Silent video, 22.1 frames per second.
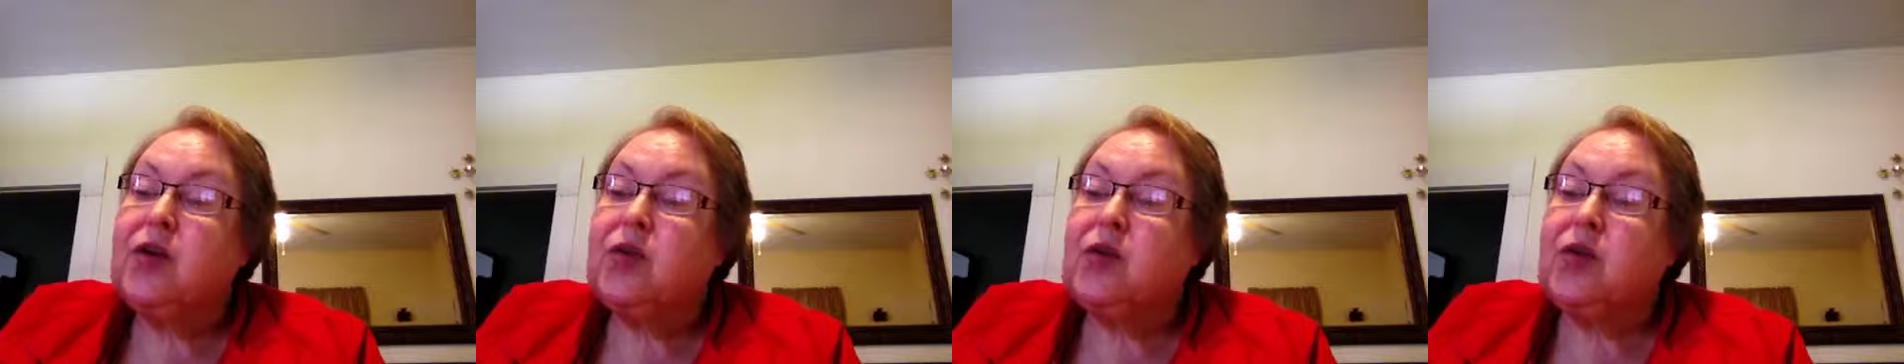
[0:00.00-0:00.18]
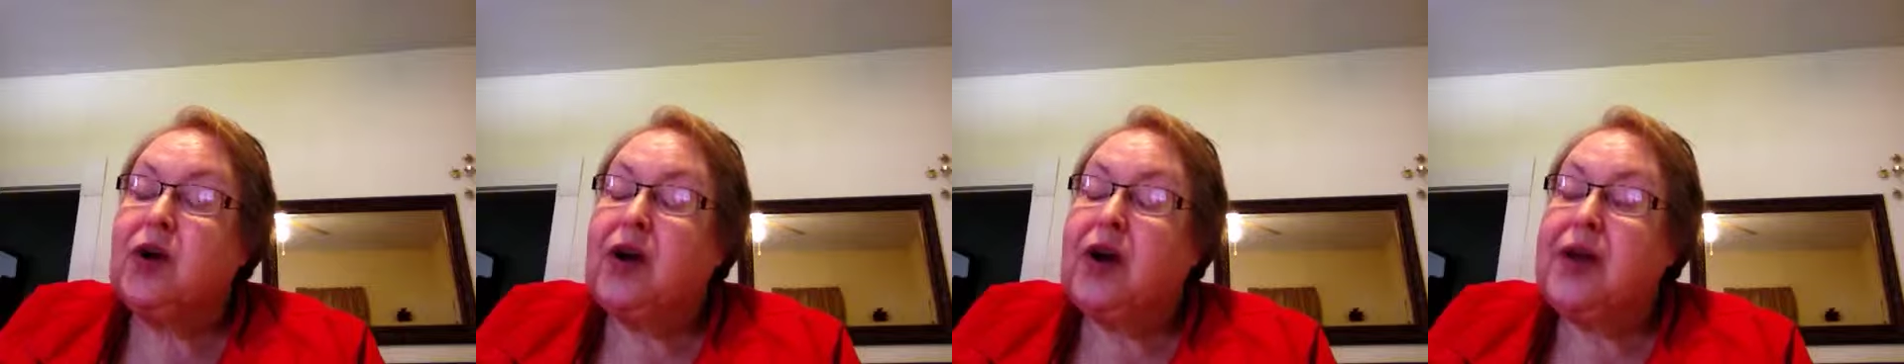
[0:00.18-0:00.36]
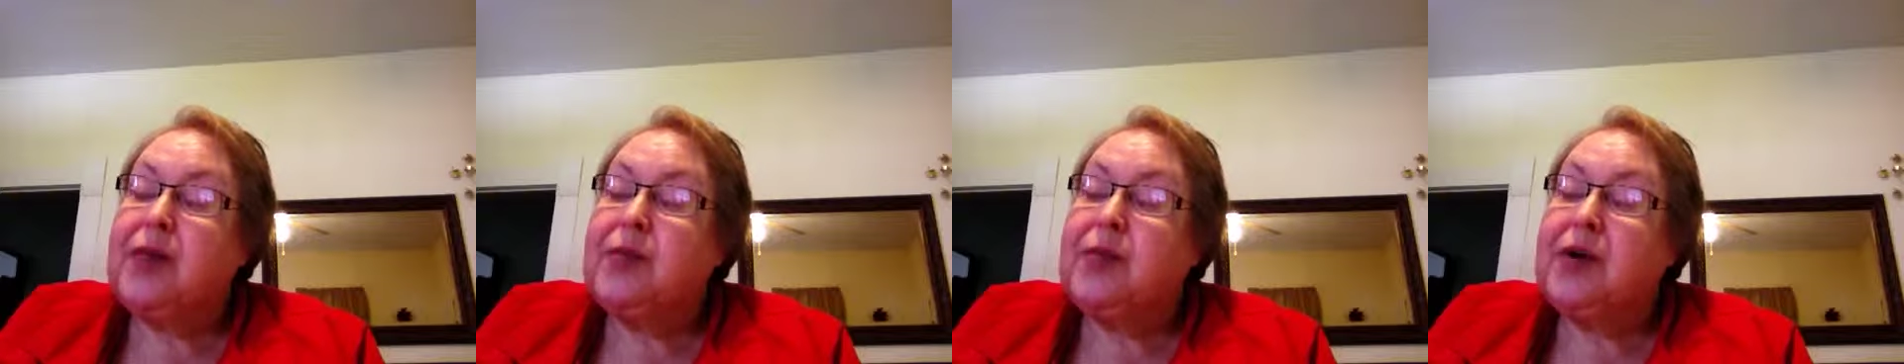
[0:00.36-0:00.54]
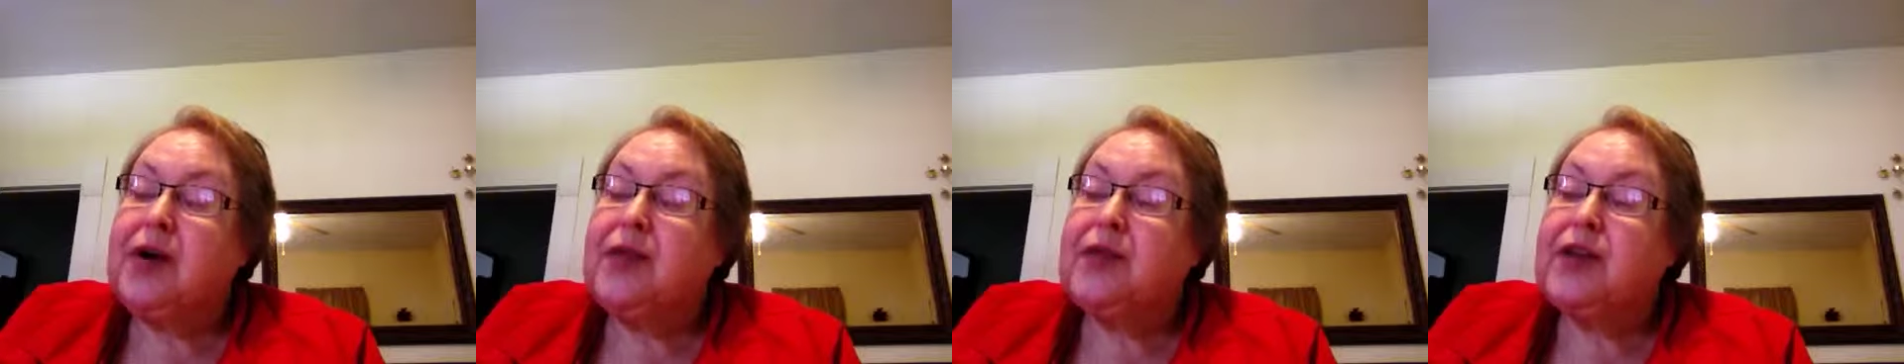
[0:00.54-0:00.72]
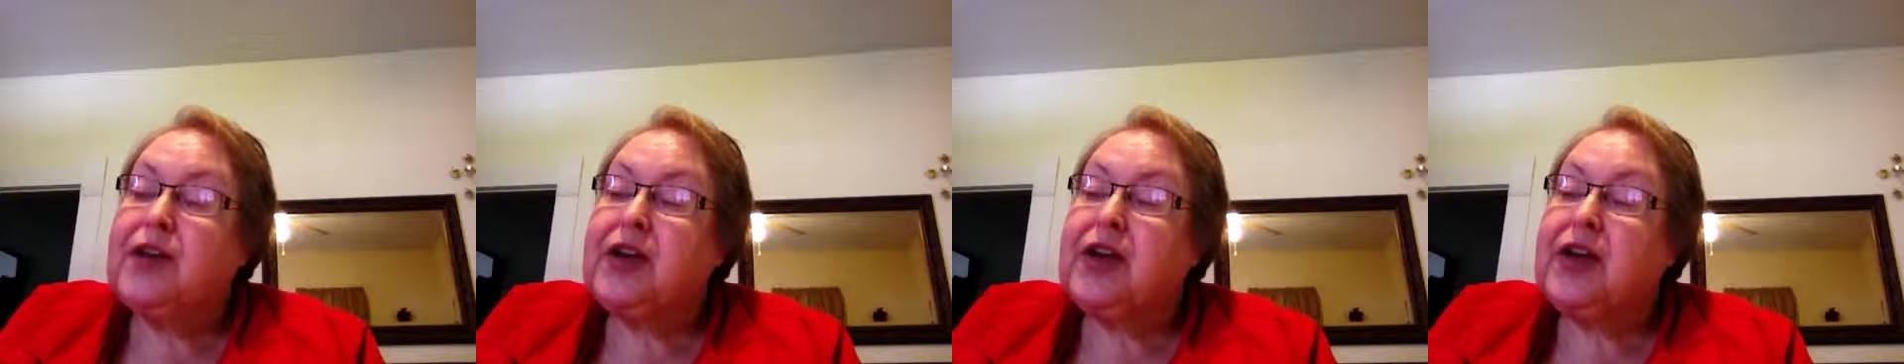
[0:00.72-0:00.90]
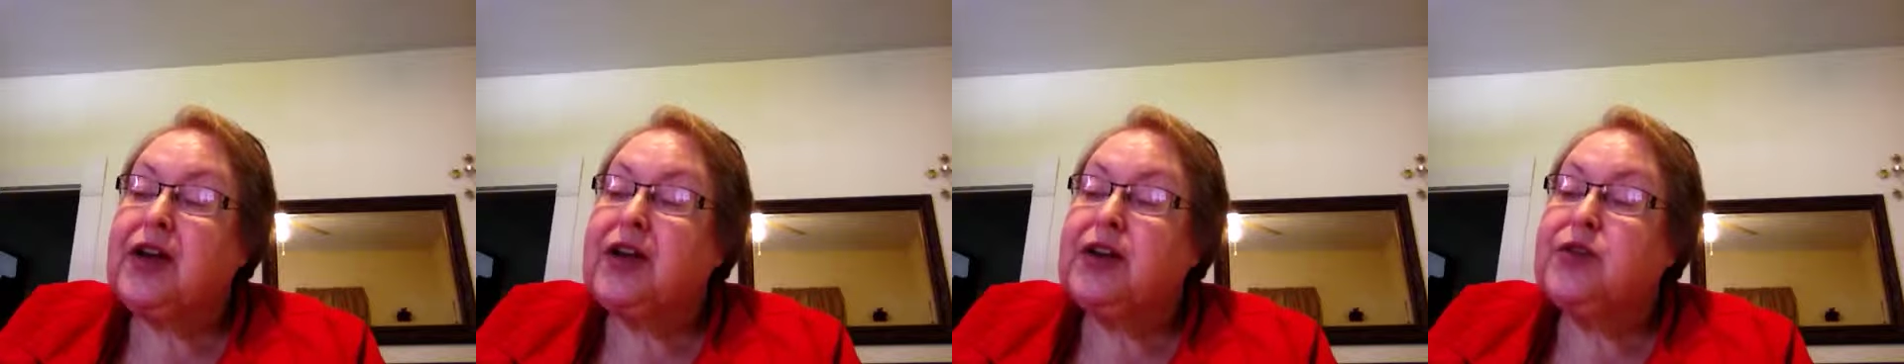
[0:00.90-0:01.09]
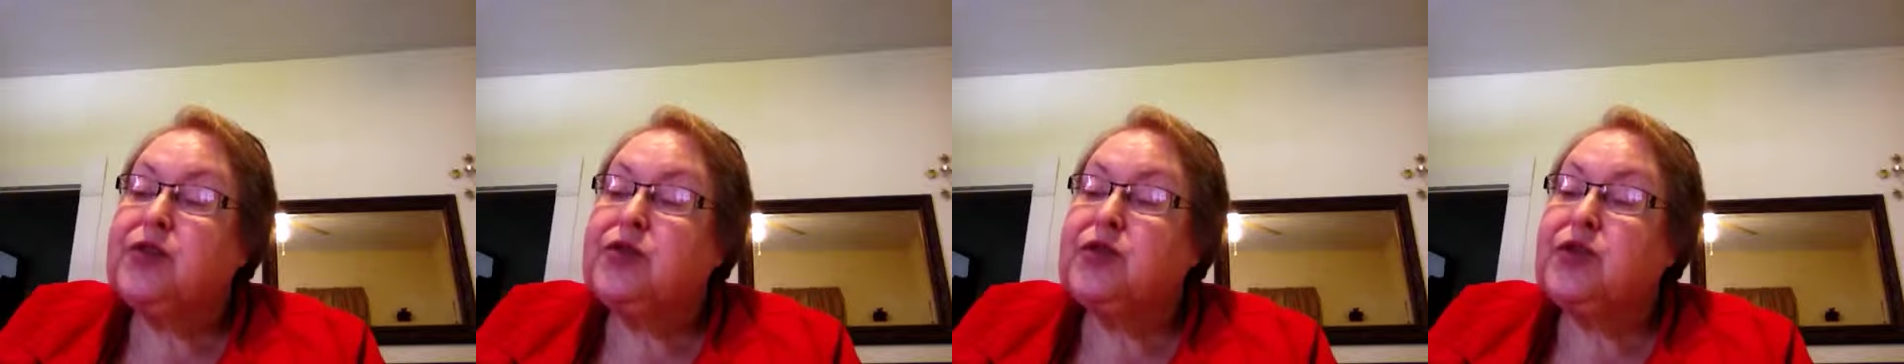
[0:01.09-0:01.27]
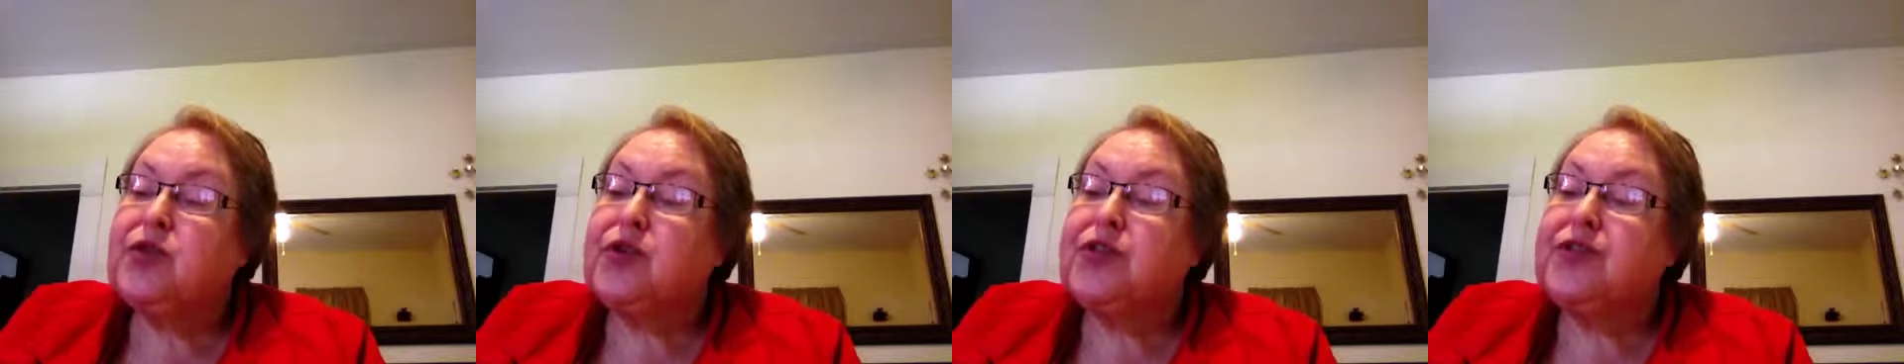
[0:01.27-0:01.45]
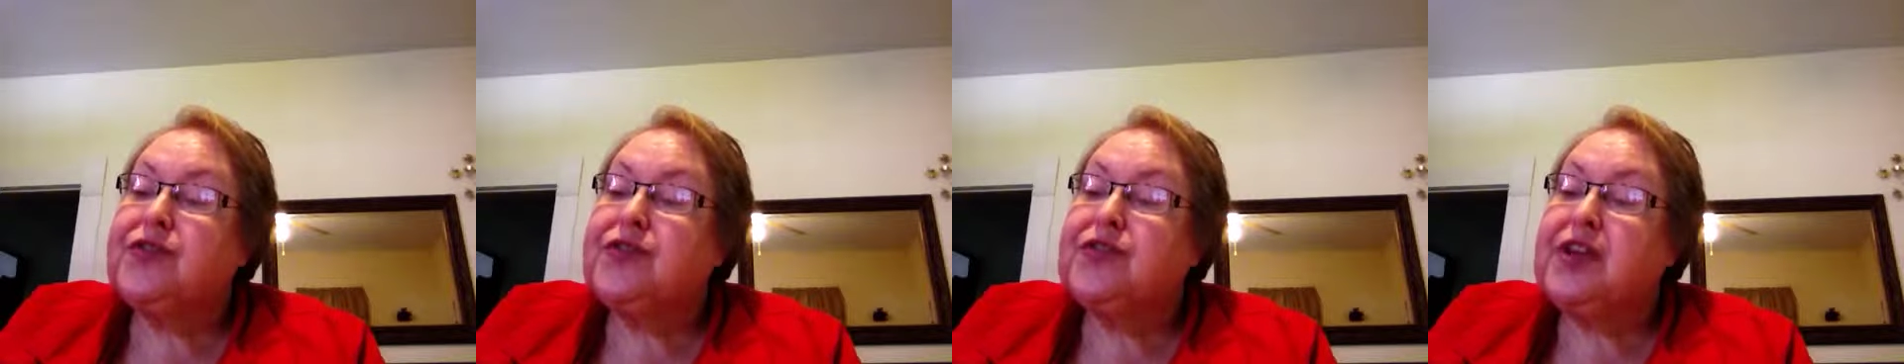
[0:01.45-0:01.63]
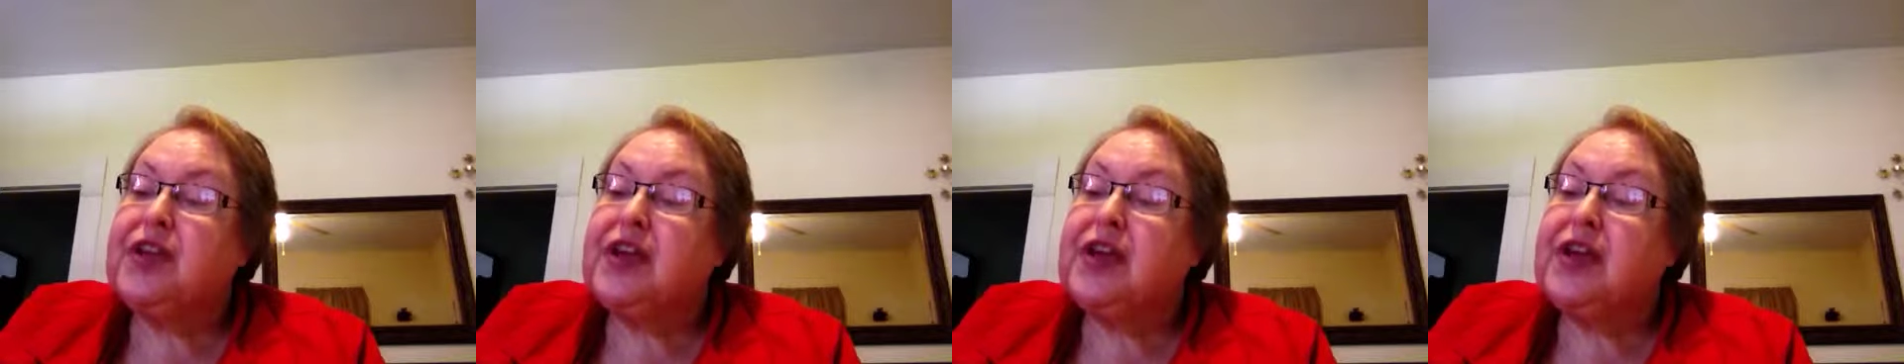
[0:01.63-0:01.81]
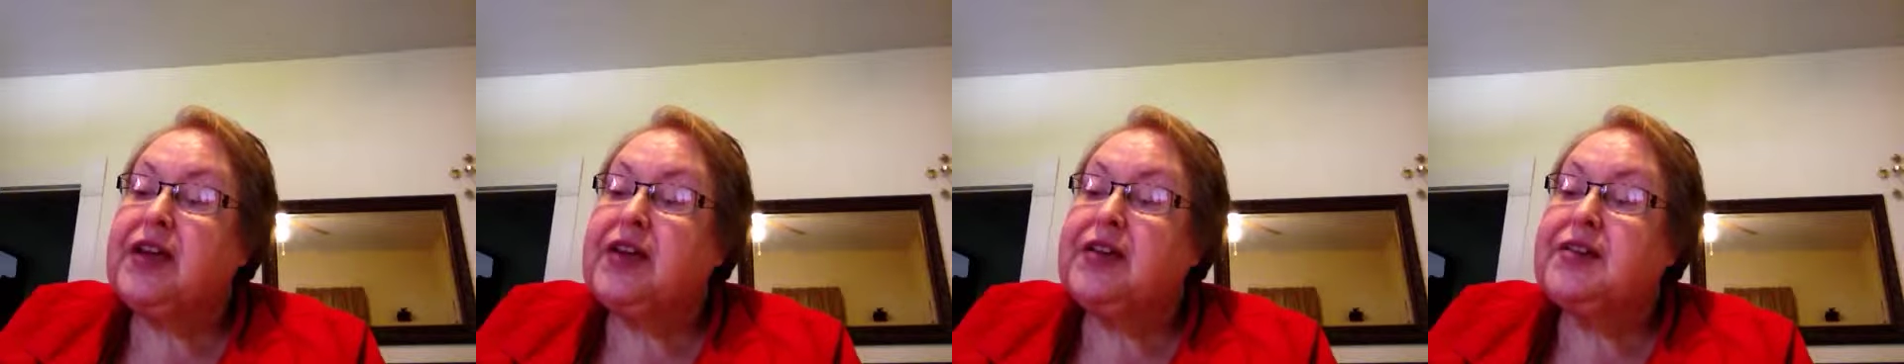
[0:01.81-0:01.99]
ripe avocados or
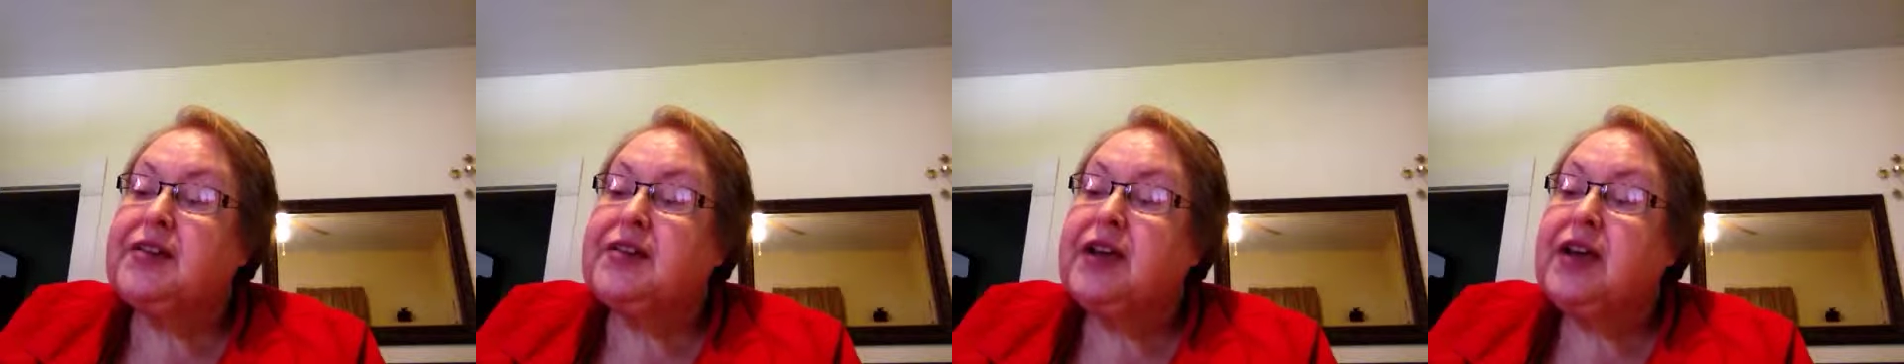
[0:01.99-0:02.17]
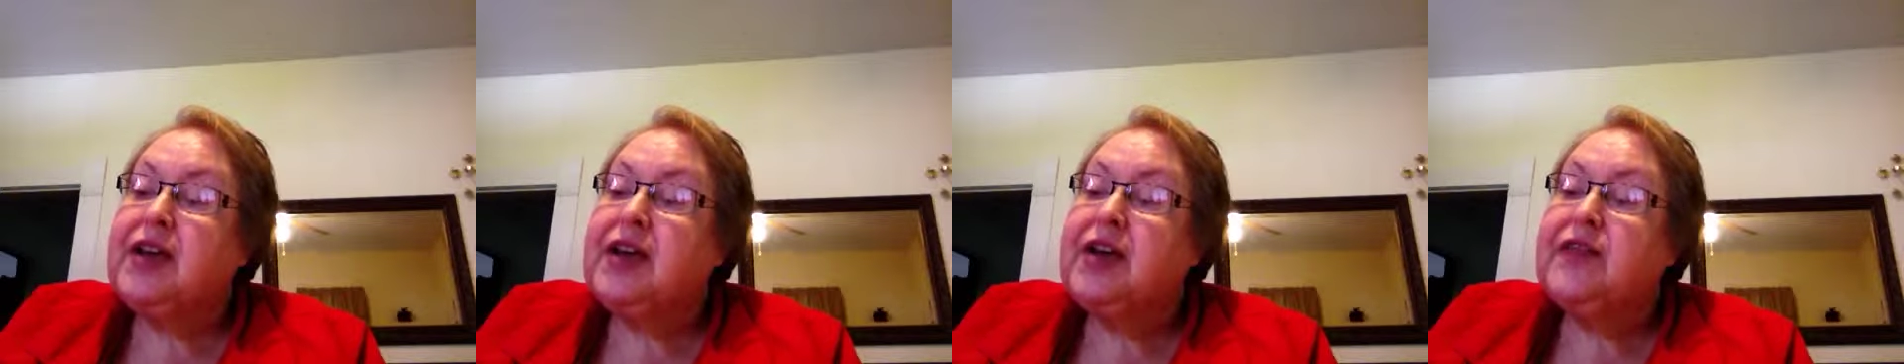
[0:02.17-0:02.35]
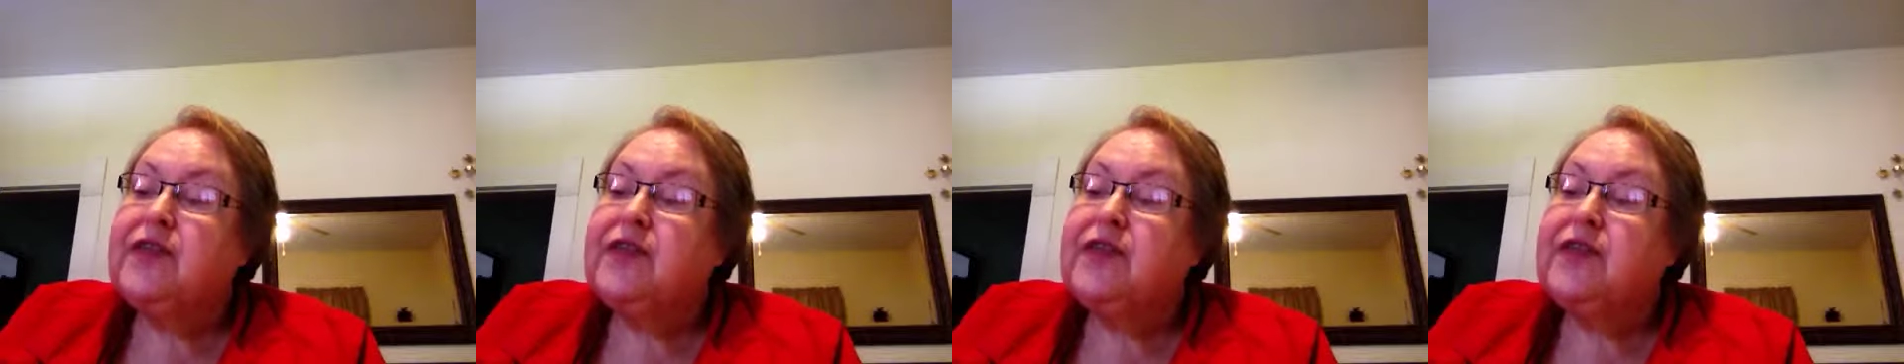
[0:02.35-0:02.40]
figs,